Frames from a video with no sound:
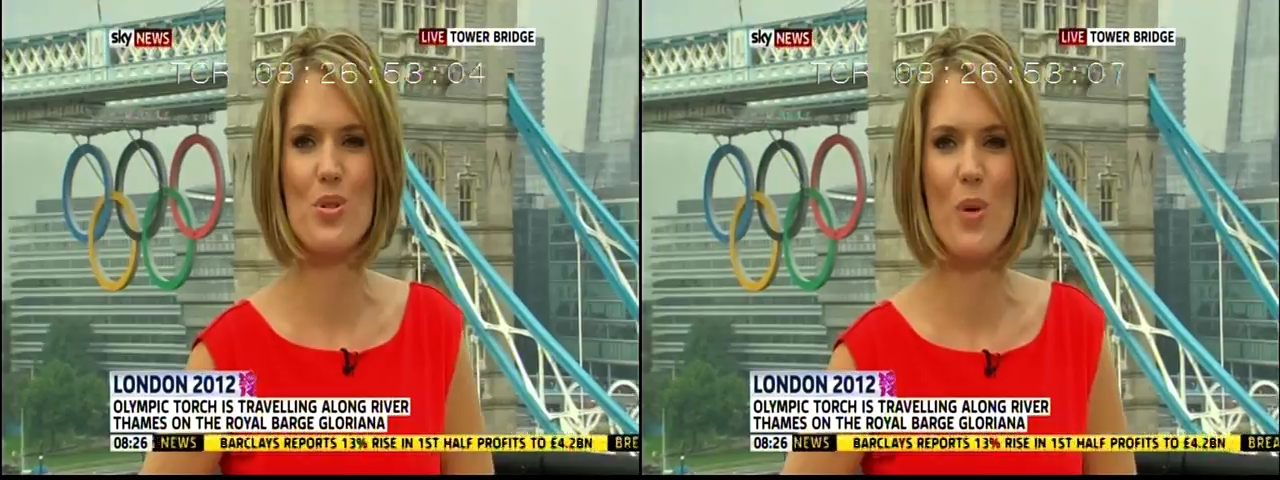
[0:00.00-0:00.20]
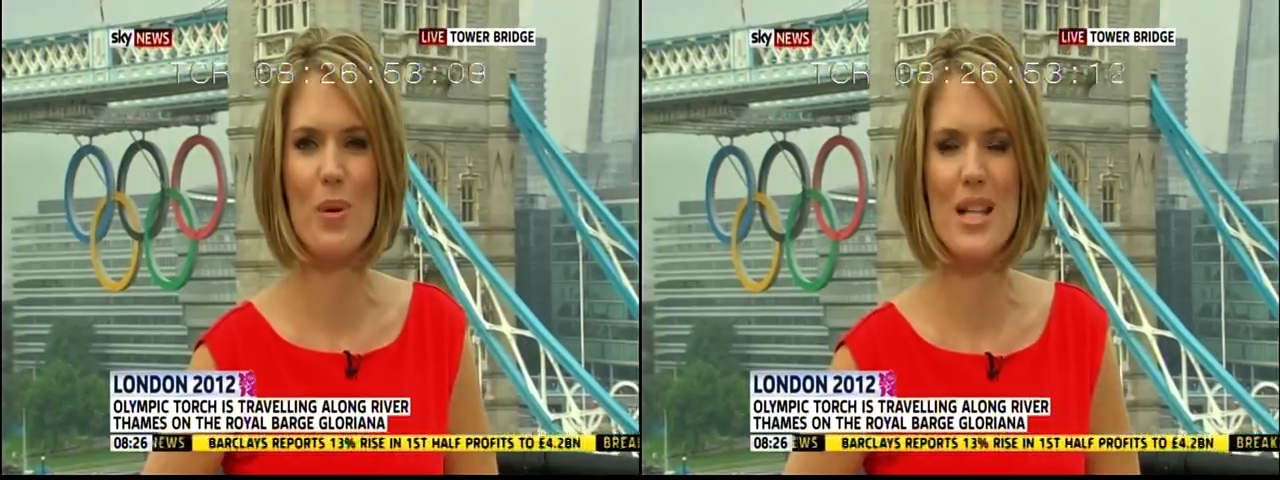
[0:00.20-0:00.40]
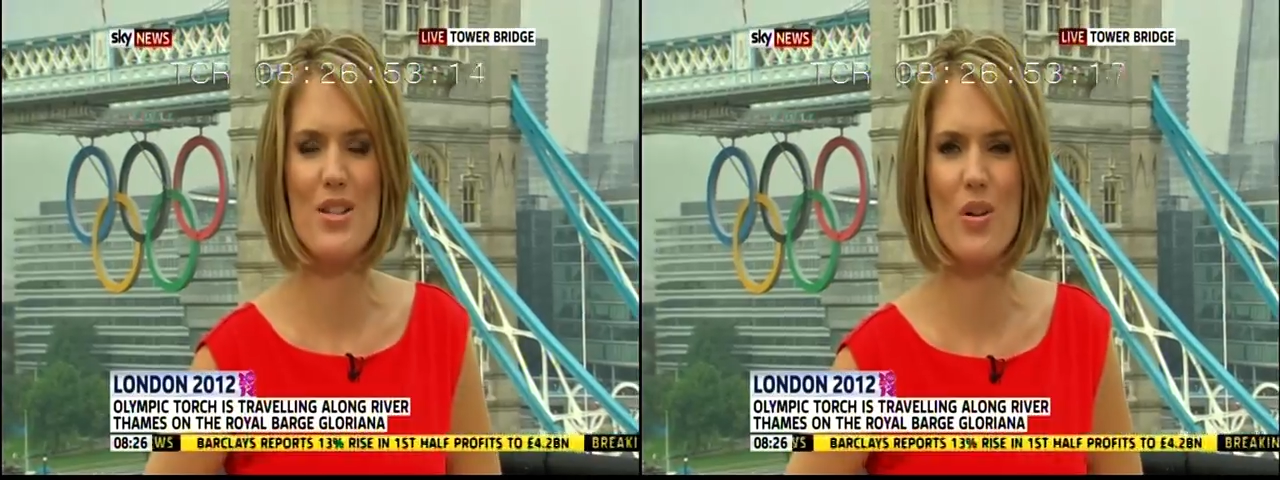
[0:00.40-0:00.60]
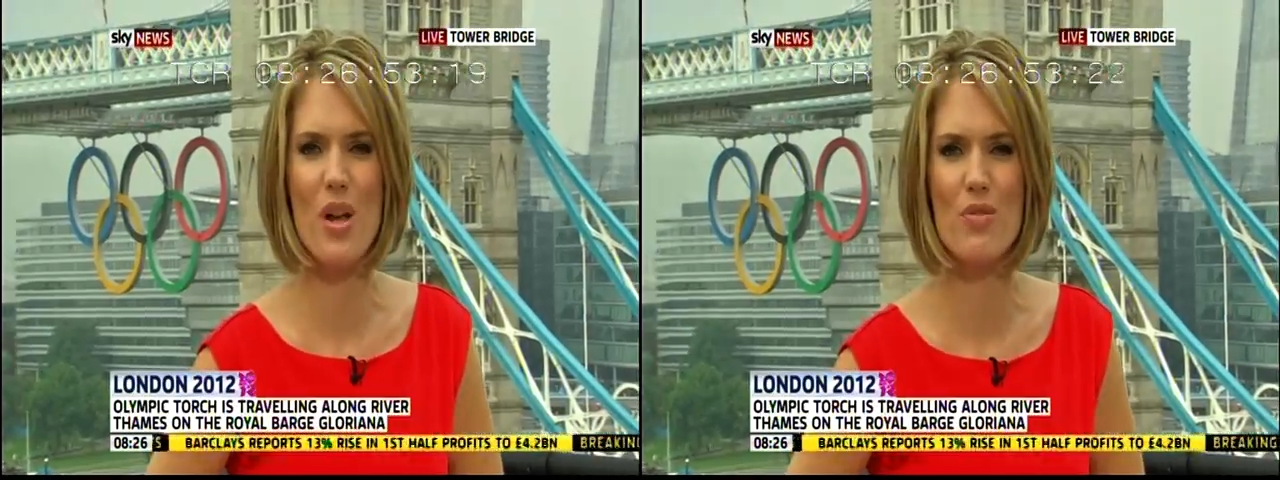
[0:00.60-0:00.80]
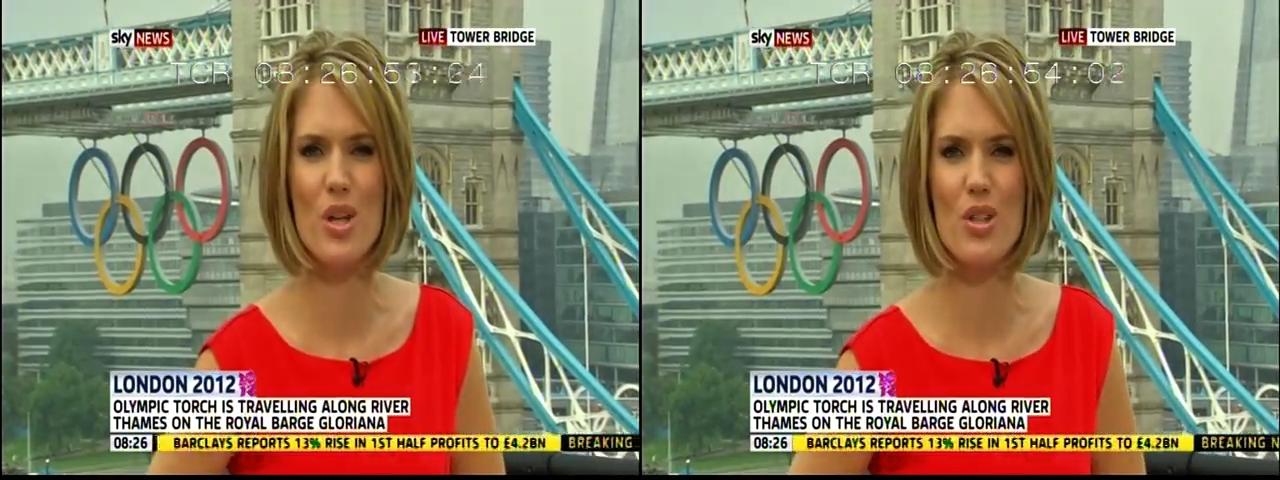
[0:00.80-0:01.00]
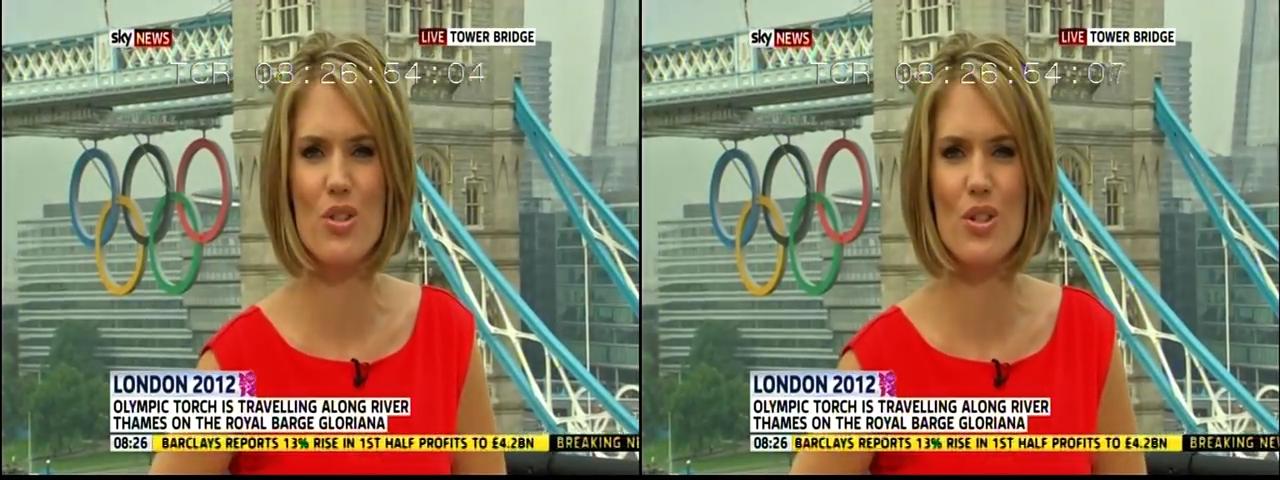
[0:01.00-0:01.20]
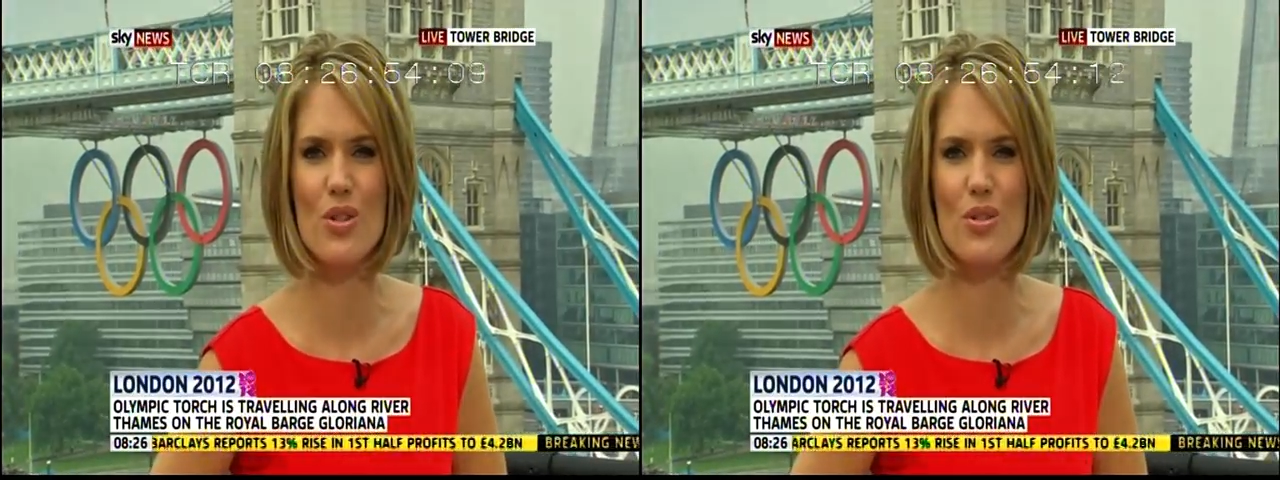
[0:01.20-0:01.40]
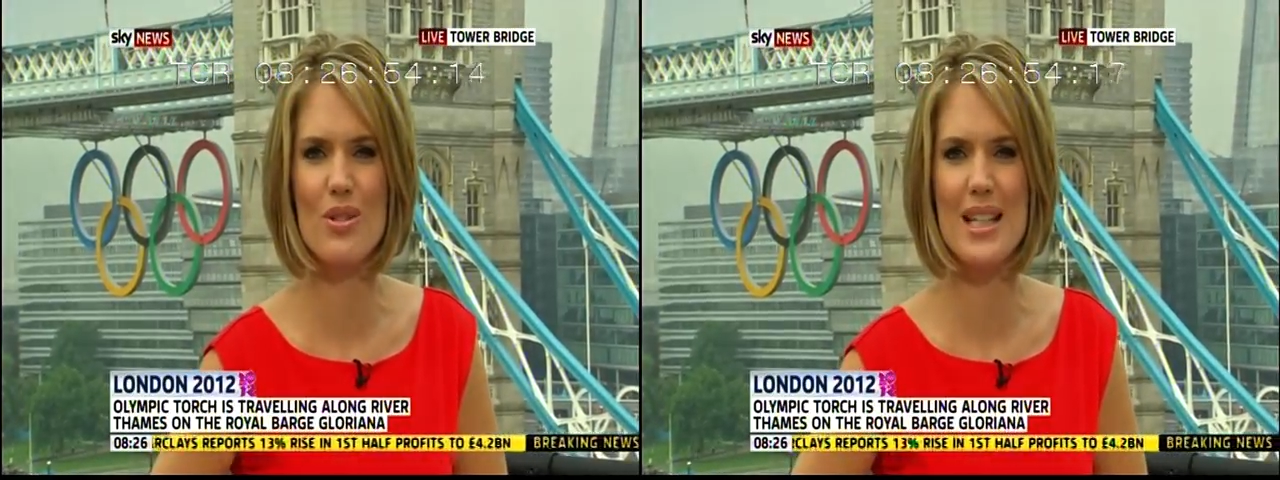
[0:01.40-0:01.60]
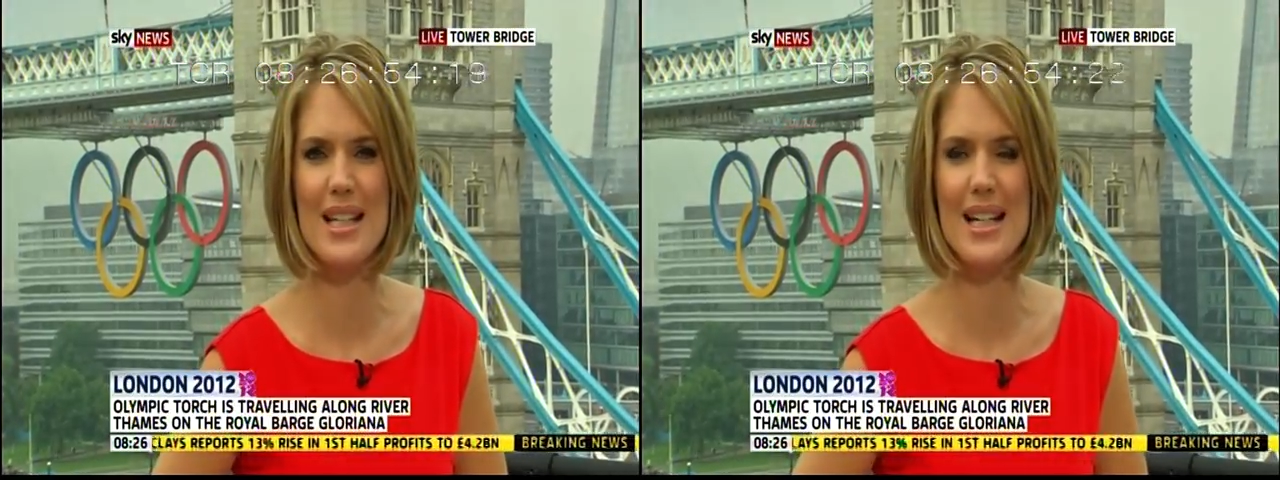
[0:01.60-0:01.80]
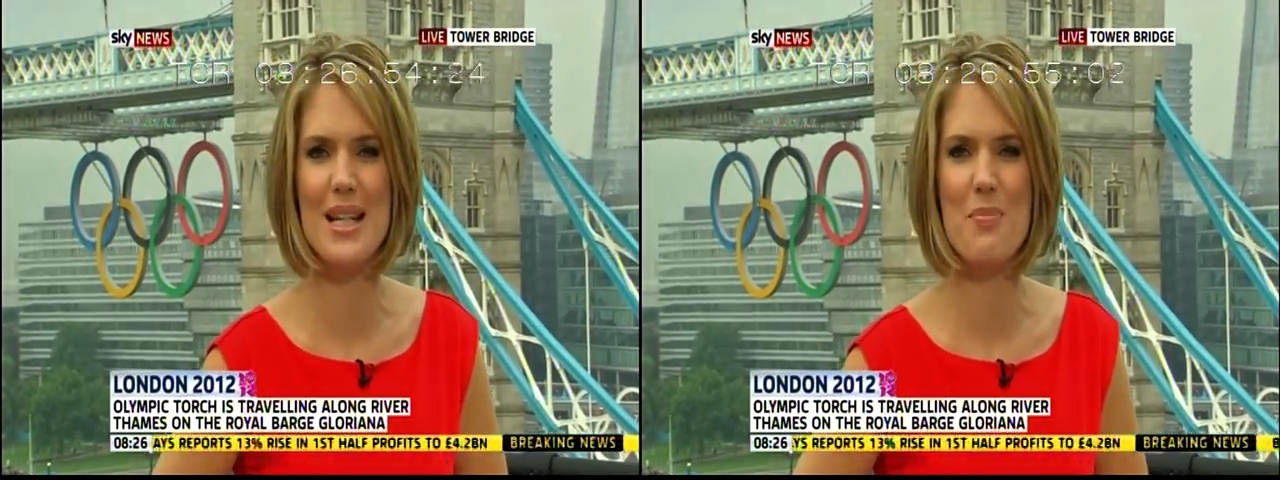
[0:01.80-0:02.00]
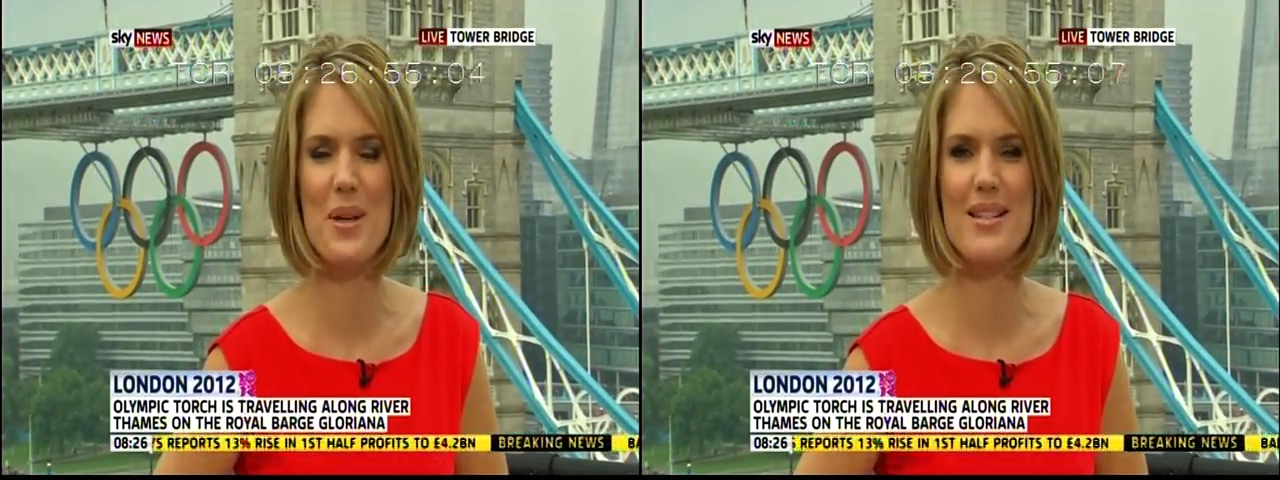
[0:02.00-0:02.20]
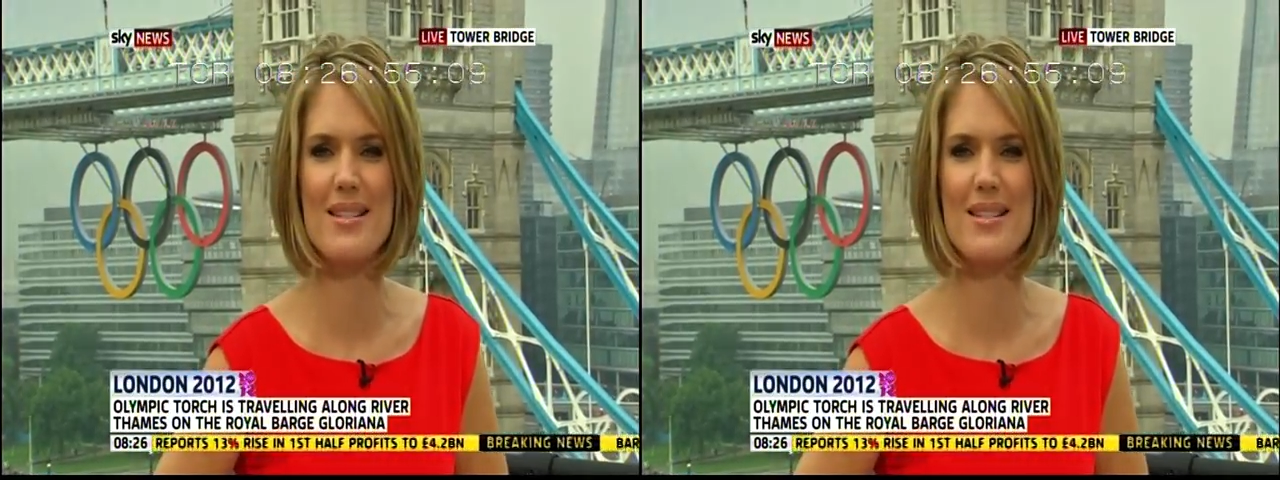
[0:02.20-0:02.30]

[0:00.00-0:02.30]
as well. Let's go over to the Olympic